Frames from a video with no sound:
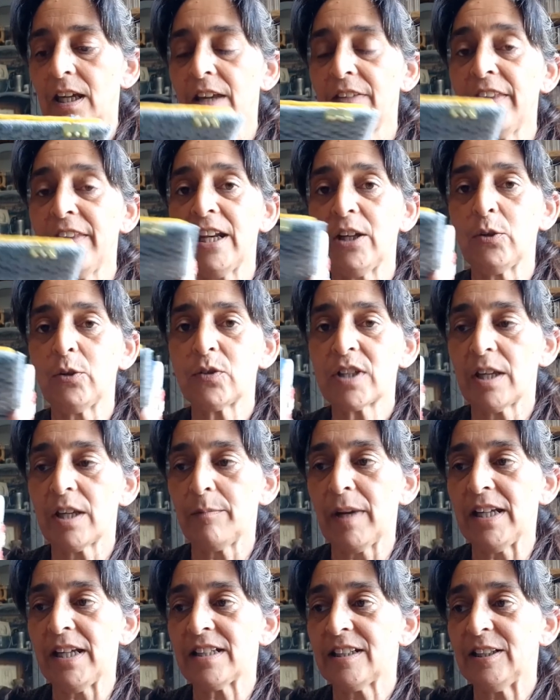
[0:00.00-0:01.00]
And then I also
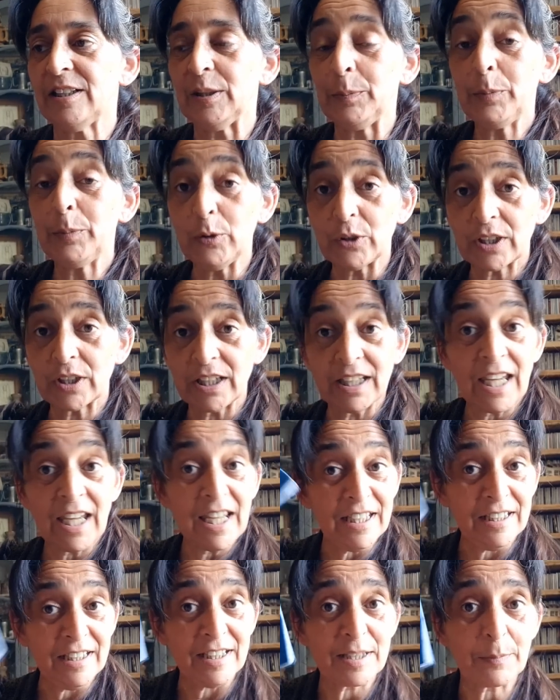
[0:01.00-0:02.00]
made a little book,
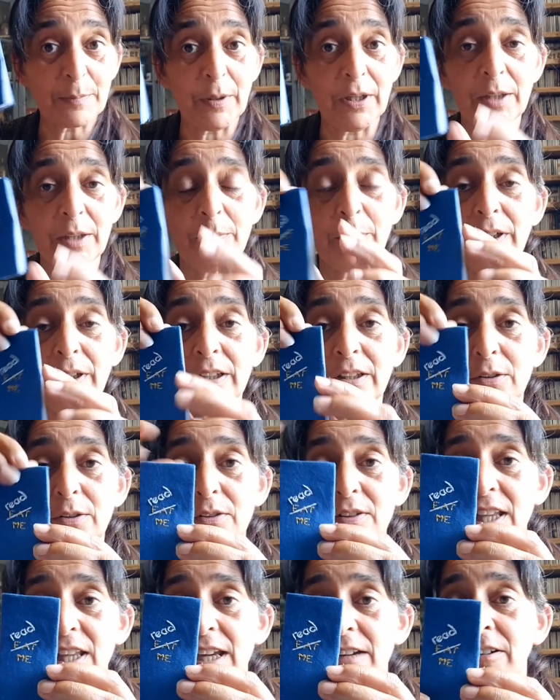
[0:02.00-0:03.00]
again inspired by
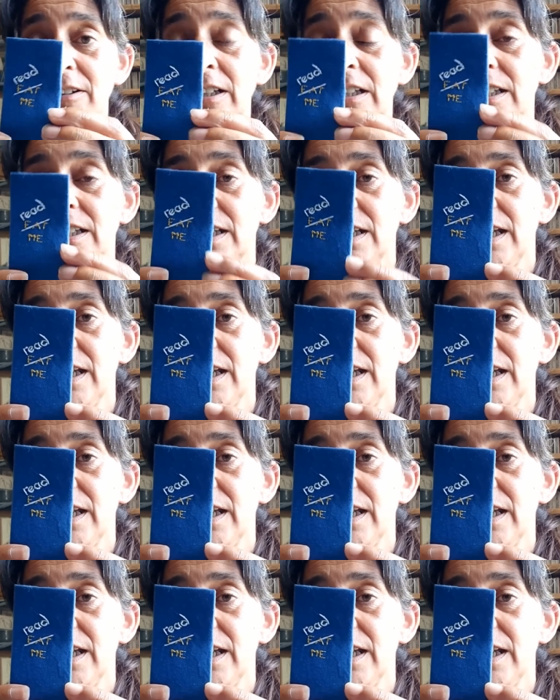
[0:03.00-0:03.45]
you, Sarah,